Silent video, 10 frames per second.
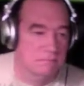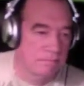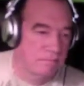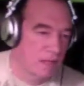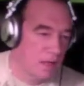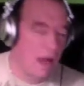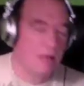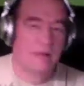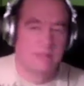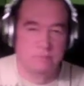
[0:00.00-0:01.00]
I like the
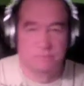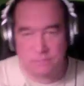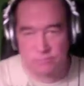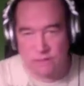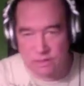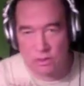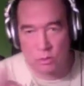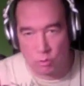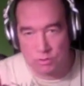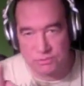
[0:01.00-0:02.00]
regular
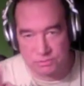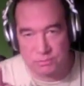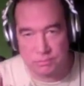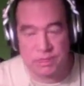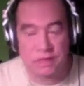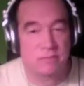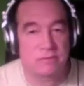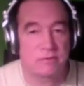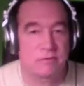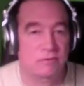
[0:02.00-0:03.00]
chords, but
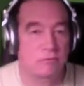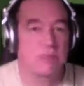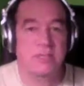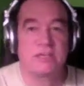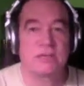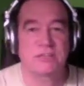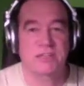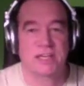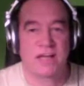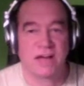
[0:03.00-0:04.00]
through the years I
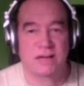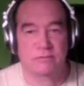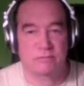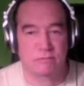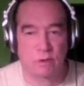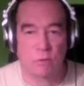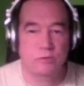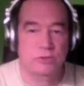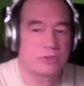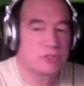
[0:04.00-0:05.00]
kind of grown to
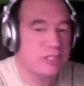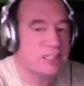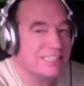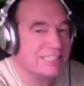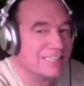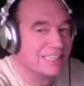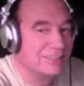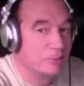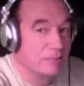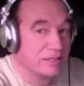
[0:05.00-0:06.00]
cheat a little bit.
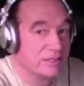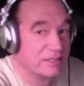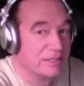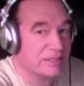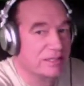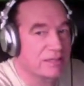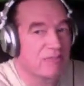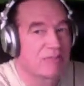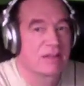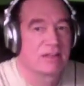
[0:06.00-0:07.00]

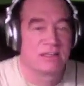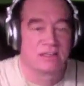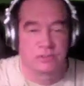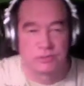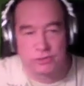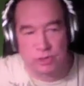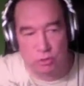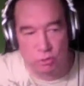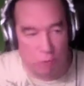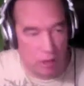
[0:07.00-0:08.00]
So,